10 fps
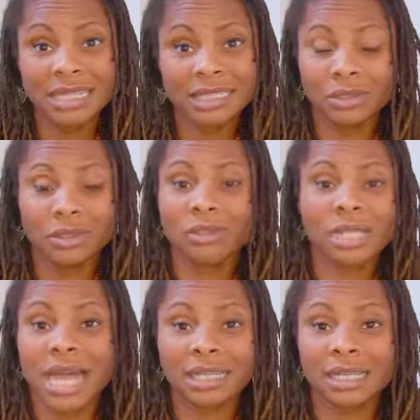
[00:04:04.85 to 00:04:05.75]
I didn't do
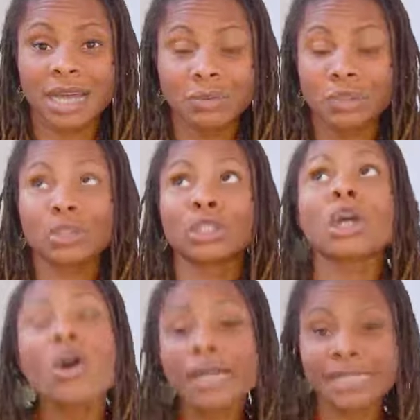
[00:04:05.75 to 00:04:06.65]
that. I was
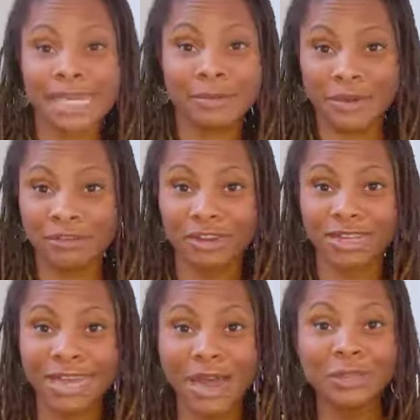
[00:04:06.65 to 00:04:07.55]
so excited about the fact
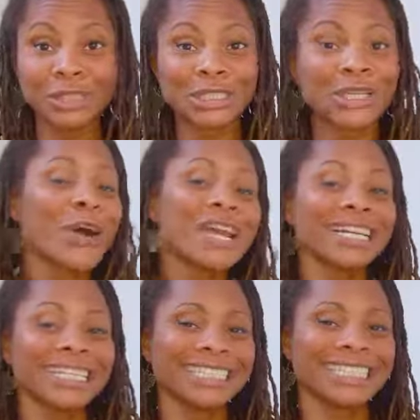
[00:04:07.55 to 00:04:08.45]
that I was going
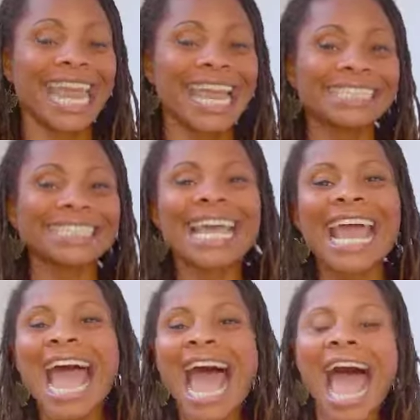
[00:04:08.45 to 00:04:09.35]
on a date,
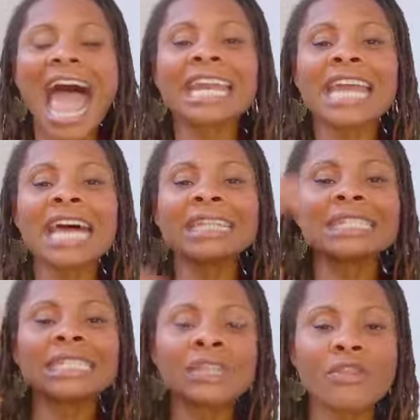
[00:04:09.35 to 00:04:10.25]
and I
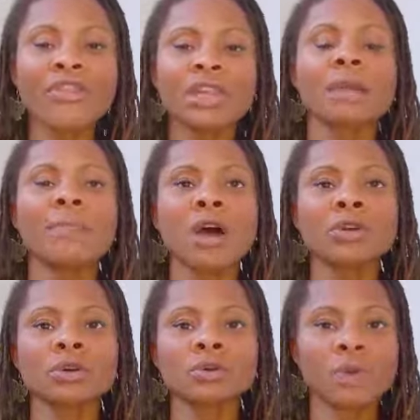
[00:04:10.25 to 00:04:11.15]
didn't think
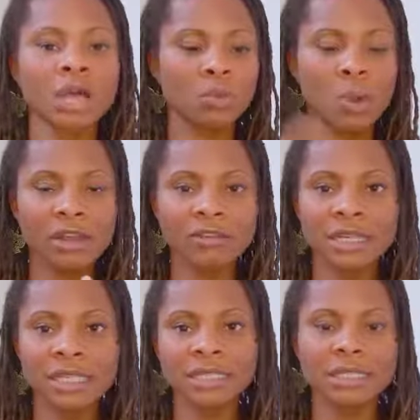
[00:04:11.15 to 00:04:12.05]
about, well, what if
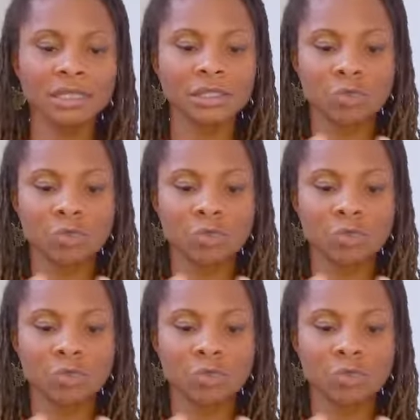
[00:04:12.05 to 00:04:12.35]
he does this?